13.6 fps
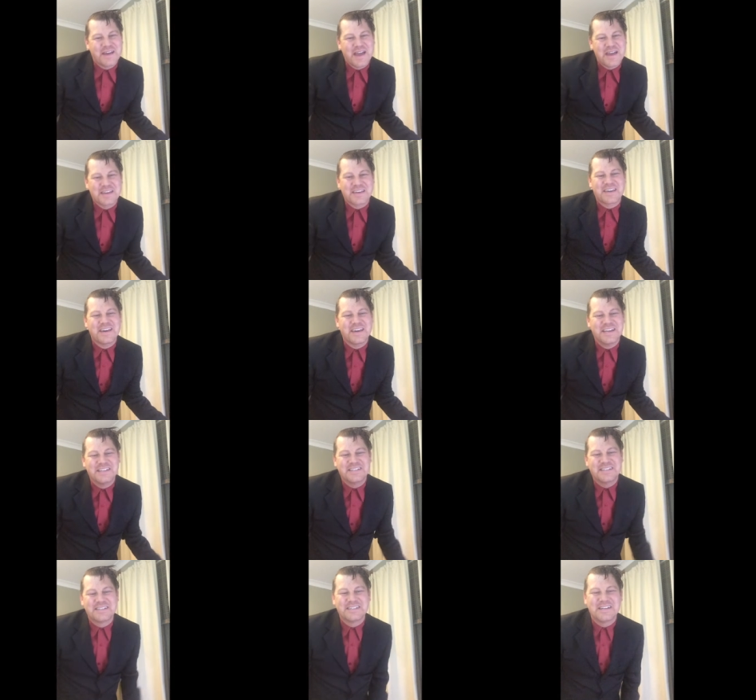they ain't
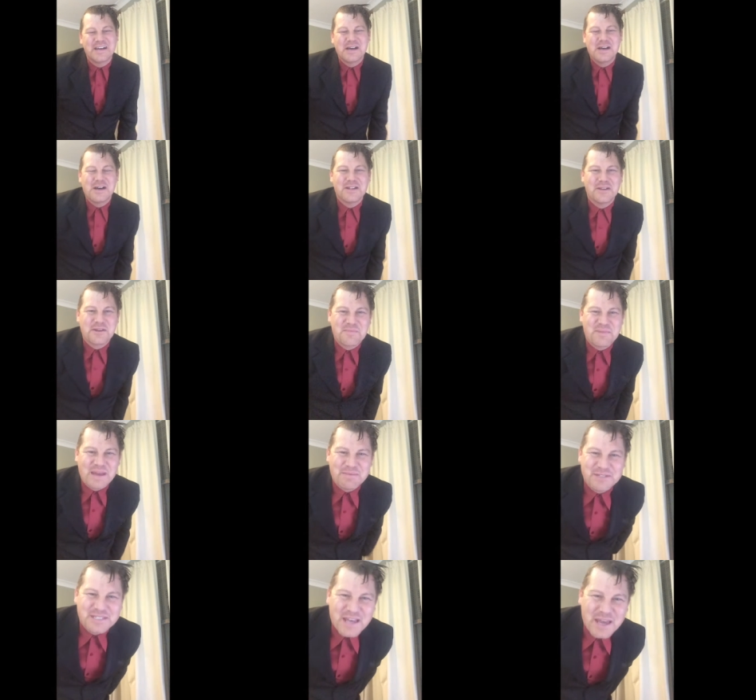keen. A lot of
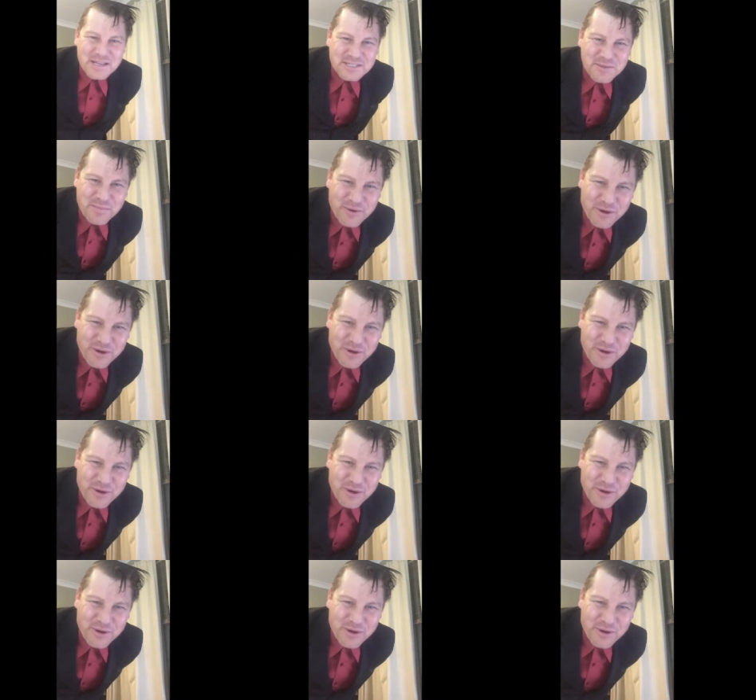people say it's a